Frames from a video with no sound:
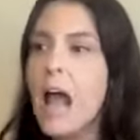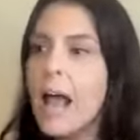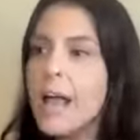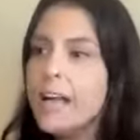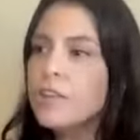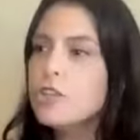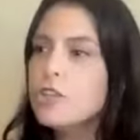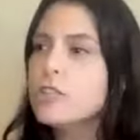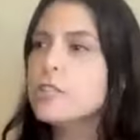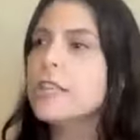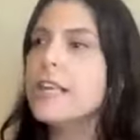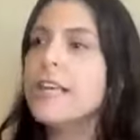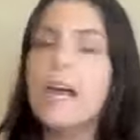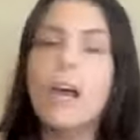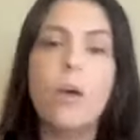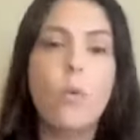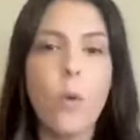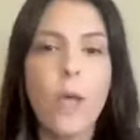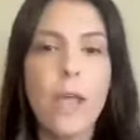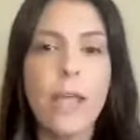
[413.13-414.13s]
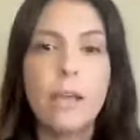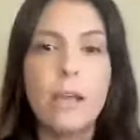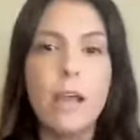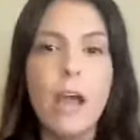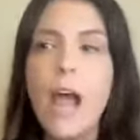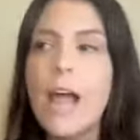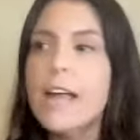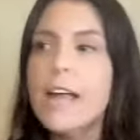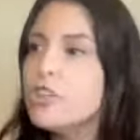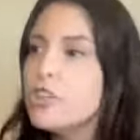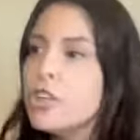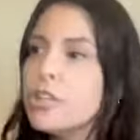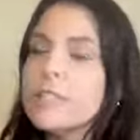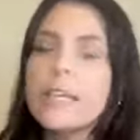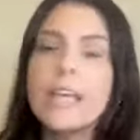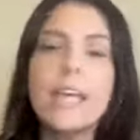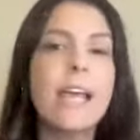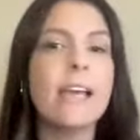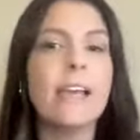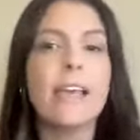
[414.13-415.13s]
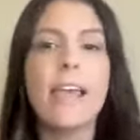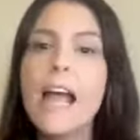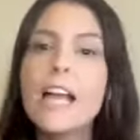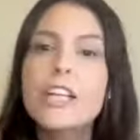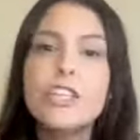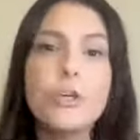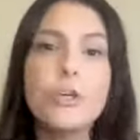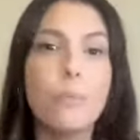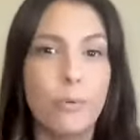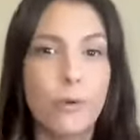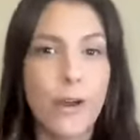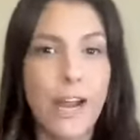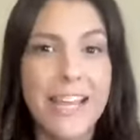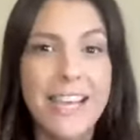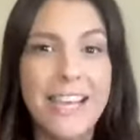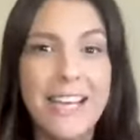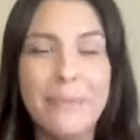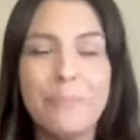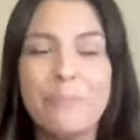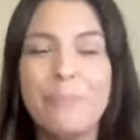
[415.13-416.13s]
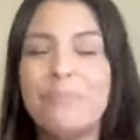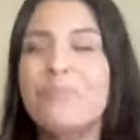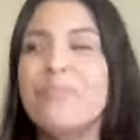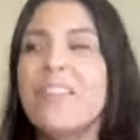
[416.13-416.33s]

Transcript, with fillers: I just can't win. I just can't catch a break.